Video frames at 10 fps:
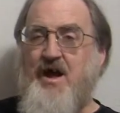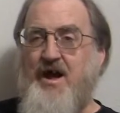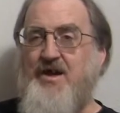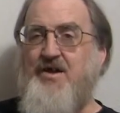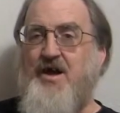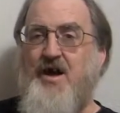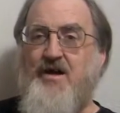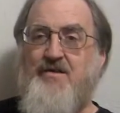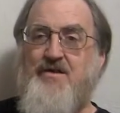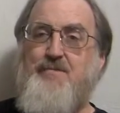And
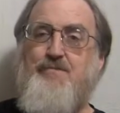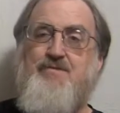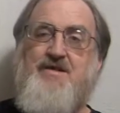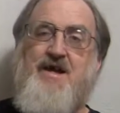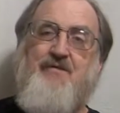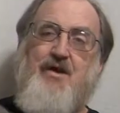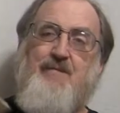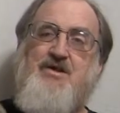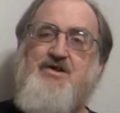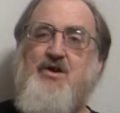uh, it definitely
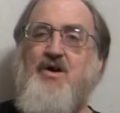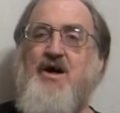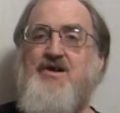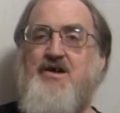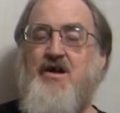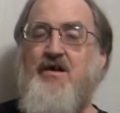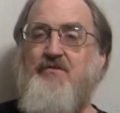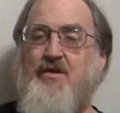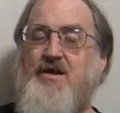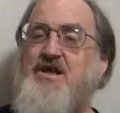meets the criteria
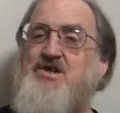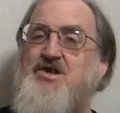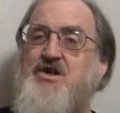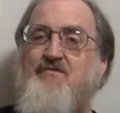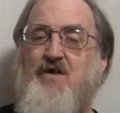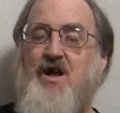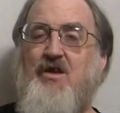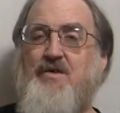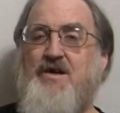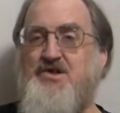for easy to
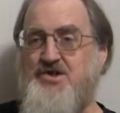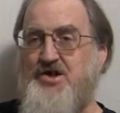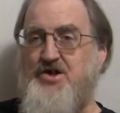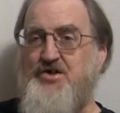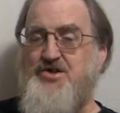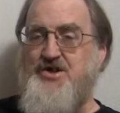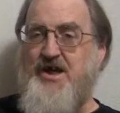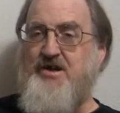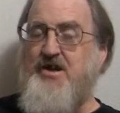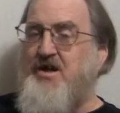follow, easy to
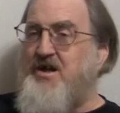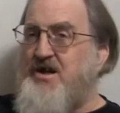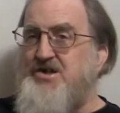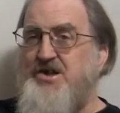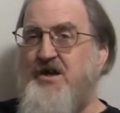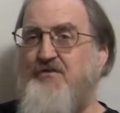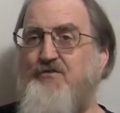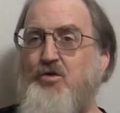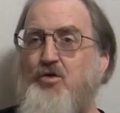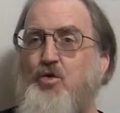understand. It's got a
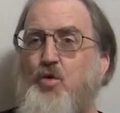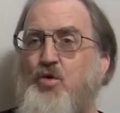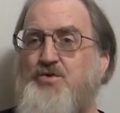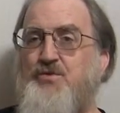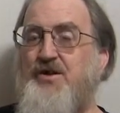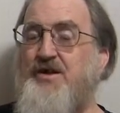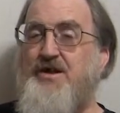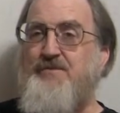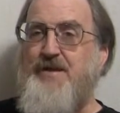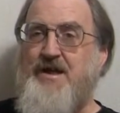full course really
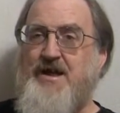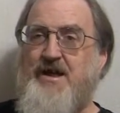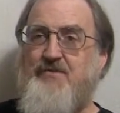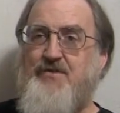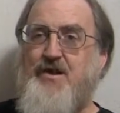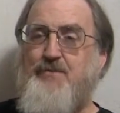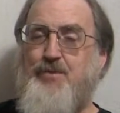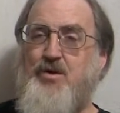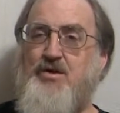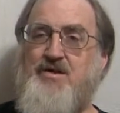in the beginning of the
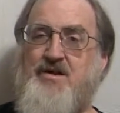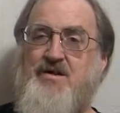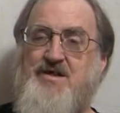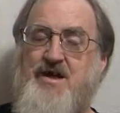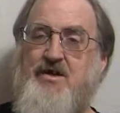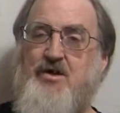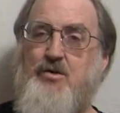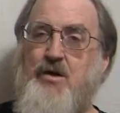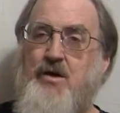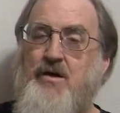book to tell
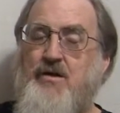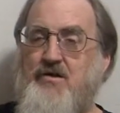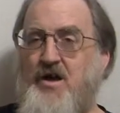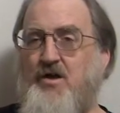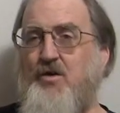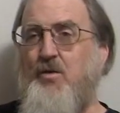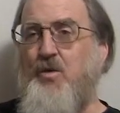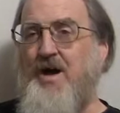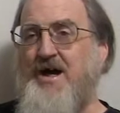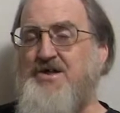you not only
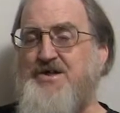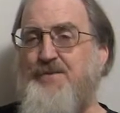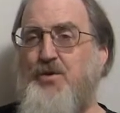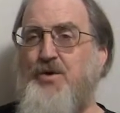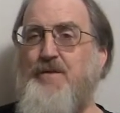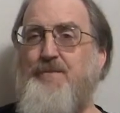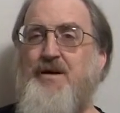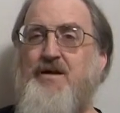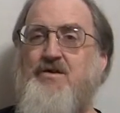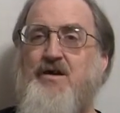why it's important,
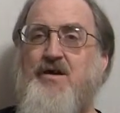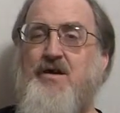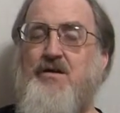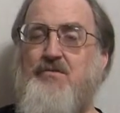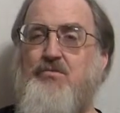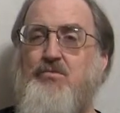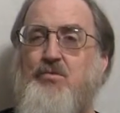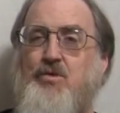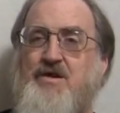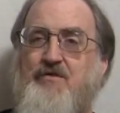but uh,
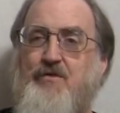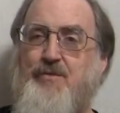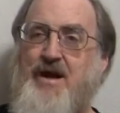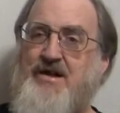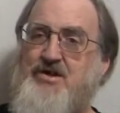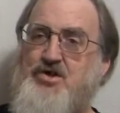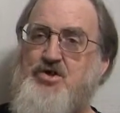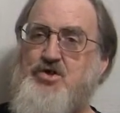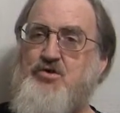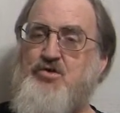what different
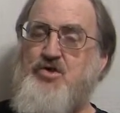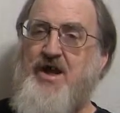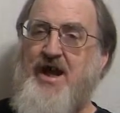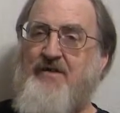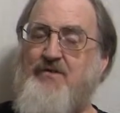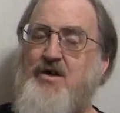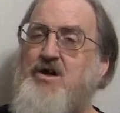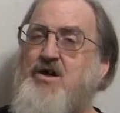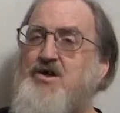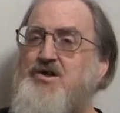practices you should have
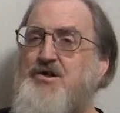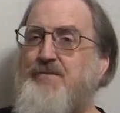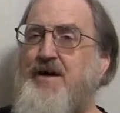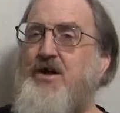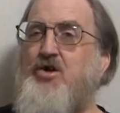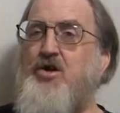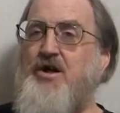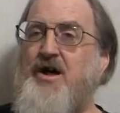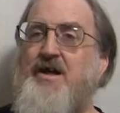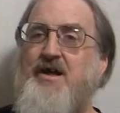to make your
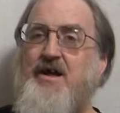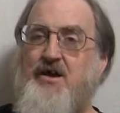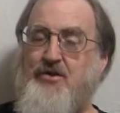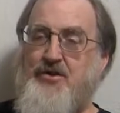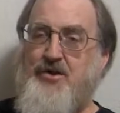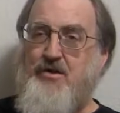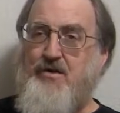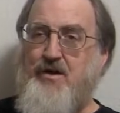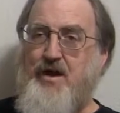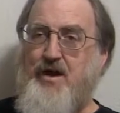gut
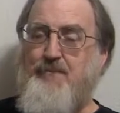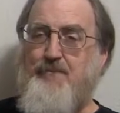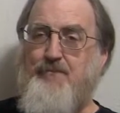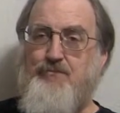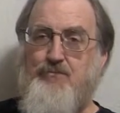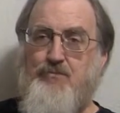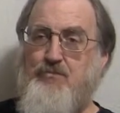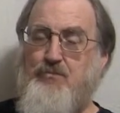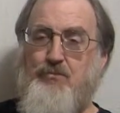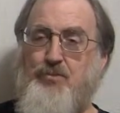healthier. And
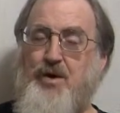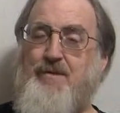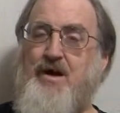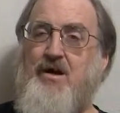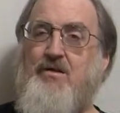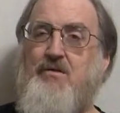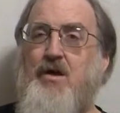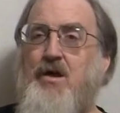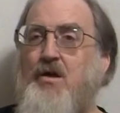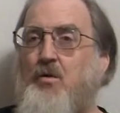primarily,
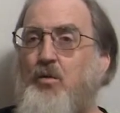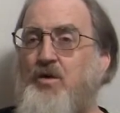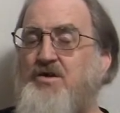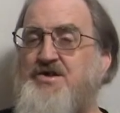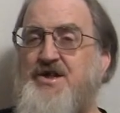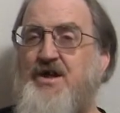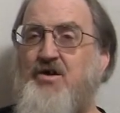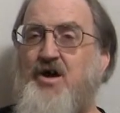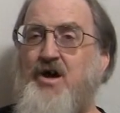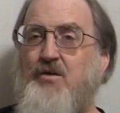we're seeing a
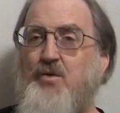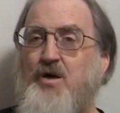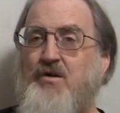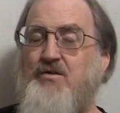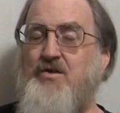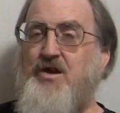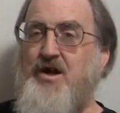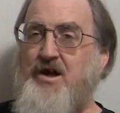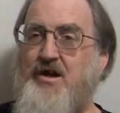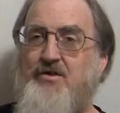lot where the
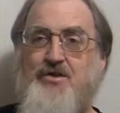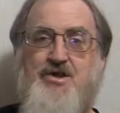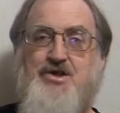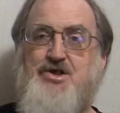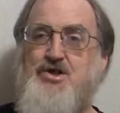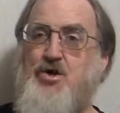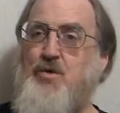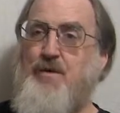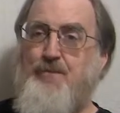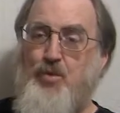gut health is
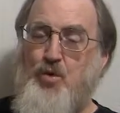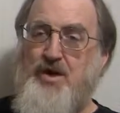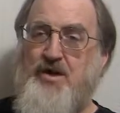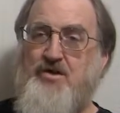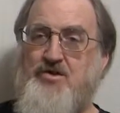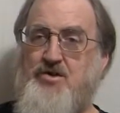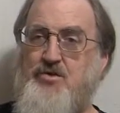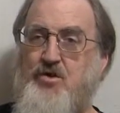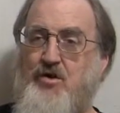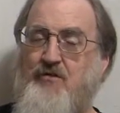so important to
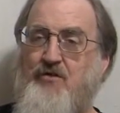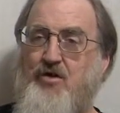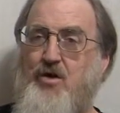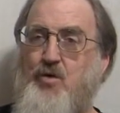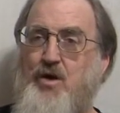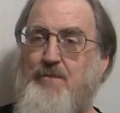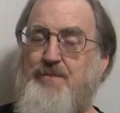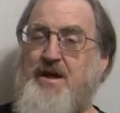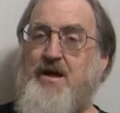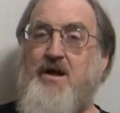your overall
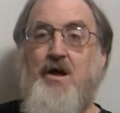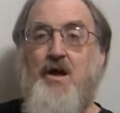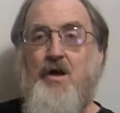well-being.